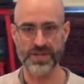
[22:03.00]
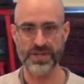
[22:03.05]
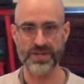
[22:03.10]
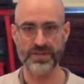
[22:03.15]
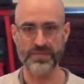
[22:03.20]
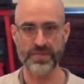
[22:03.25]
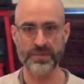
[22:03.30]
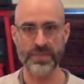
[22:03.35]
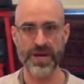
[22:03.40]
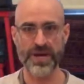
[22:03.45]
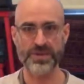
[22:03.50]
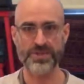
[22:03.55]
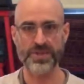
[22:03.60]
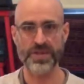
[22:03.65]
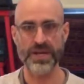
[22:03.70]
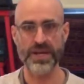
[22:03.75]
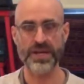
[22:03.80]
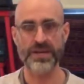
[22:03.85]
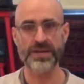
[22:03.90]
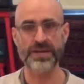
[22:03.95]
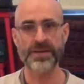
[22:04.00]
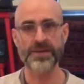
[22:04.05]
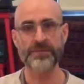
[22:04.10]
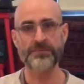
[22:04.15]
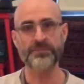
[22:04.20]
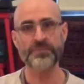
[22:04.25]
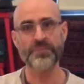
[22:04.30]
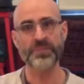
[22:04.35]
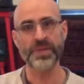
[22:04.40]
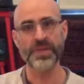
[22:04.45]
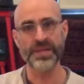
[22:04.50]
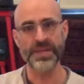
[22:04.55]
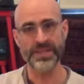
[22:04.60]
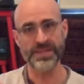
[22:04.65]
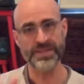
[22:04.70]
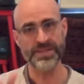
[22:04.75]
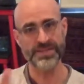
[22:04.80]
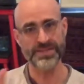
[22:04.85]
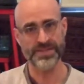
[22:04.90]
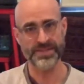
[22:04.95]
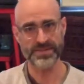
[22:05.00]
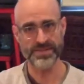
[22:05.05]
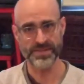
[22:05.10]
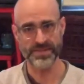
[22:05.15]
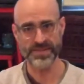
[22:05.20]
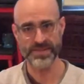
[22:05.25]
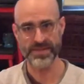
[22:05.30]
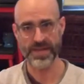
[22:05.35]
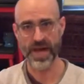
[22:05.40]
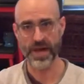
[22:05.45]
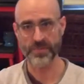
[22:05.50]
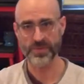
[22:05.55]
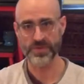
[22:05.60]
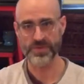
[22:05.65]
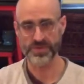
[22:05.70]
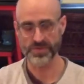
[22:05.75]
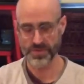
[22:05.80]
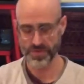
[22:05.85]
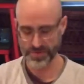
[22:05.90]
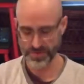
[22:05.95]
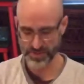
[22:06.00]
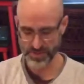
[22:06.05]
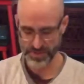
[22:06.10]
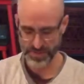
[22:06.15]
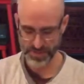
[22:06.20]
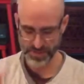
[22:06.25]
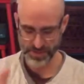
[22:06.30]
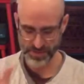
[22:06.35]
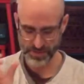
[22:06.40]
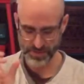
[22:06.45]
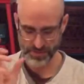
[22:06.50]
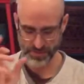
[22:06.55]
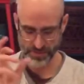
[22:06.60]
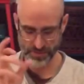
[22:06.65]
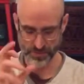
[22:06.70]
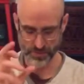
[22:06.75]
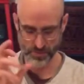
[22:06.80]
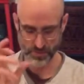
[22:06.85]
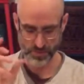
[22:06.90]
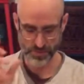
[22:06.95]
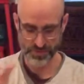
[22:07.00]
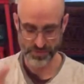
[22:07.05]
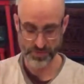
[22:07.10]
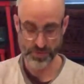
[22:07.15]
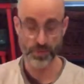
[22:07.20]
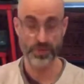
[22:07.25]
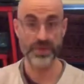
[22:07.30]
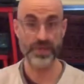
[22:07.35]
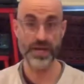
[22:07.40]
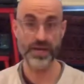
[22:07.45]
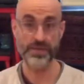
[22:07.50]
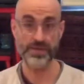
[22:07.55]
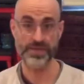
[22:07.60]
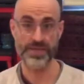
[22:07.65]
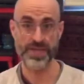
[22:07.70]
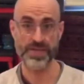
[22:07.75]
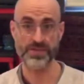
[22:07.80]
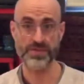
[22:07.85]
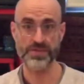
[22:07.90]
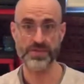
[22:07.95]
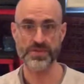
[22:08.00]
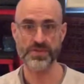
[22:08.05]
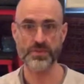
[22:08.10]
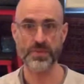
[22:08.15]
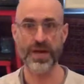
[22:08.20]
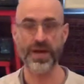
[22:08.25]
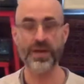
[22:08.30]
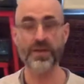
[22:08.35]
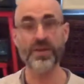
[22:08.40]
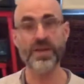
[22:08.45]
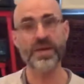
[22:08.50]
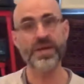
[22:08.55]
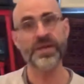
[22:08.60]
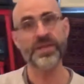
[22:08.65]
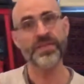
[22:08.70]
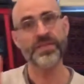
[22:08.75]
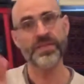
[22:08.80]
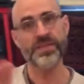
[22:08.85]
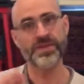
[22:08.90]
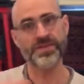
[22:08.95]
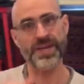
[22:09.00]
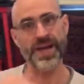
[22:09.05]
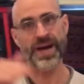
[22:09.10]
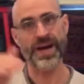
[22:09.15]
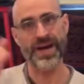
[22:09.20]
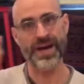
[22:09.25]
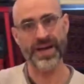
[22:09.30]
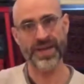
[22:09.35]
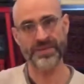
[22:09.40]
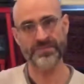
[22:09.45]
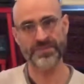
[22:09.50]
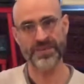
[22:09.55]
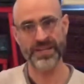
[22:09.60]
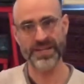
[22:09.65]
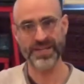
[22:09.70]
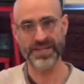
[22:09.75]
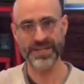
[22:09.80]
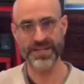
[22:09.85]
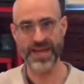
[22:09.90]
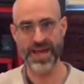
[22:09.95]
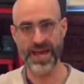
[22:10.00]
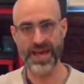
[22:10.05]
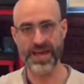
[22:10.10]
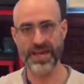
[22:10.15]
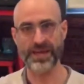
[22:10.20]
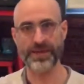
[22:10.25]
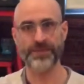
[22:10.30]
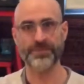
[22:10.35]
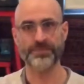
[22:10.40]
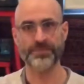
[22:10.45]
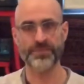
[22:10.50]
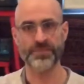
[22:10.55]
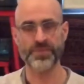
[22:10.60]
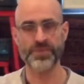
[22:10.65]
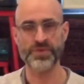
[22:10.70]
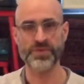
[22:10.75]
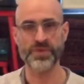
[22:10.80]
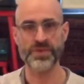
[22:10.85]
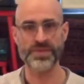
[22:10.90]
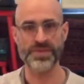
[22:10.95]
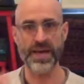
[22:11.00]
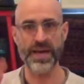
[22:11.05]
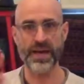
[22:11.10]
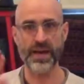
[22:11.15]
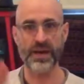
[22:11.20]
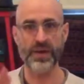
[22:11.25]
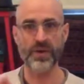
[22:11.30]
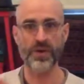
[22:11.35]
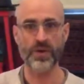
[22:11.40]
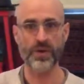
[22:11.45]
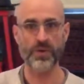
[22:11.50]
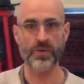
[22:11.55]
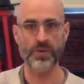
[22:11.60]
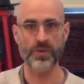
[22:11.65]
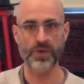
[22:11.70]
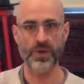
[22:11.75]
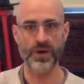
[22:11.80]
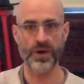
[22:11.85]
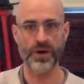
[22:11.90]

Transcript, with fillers: of the mantra, and this, this happens with, the, with two of the other sections as well, there's a hyphen and an A. So it's ek, onkar